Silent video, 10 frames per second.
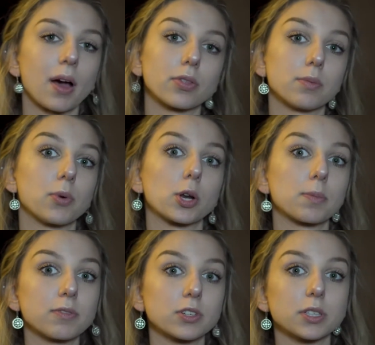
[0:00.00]
out the bottom
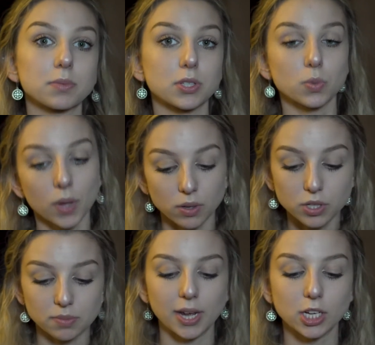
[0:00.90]
of your lips as well
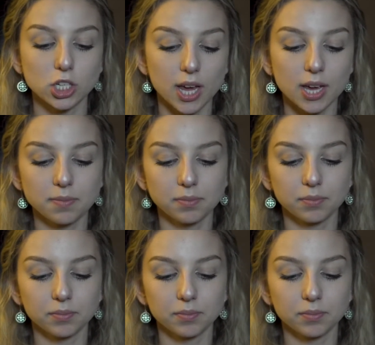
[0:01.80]
to match that.